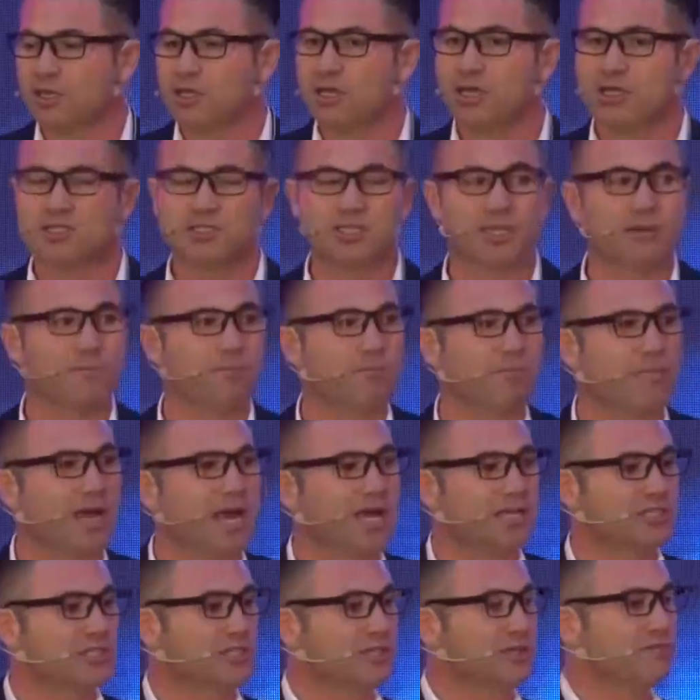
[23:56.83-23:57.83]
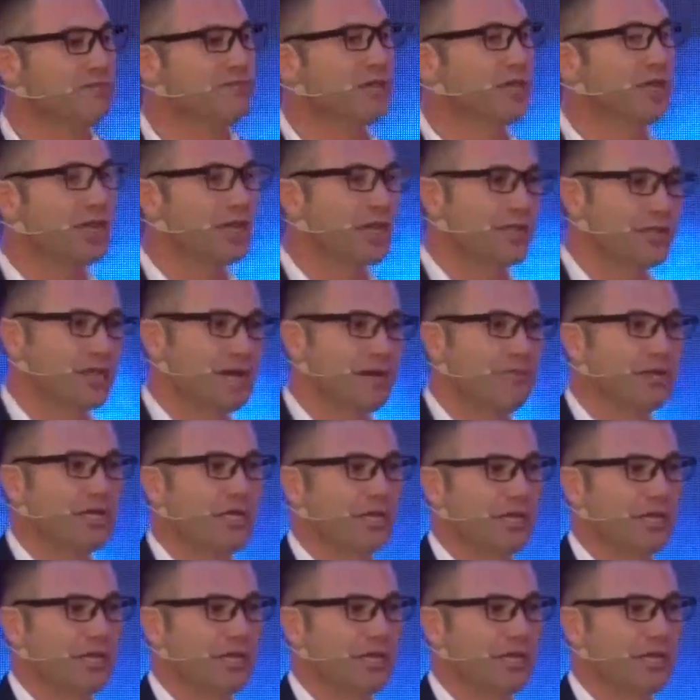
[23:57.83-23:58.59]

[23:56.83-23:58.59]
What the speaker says: It's a massive economic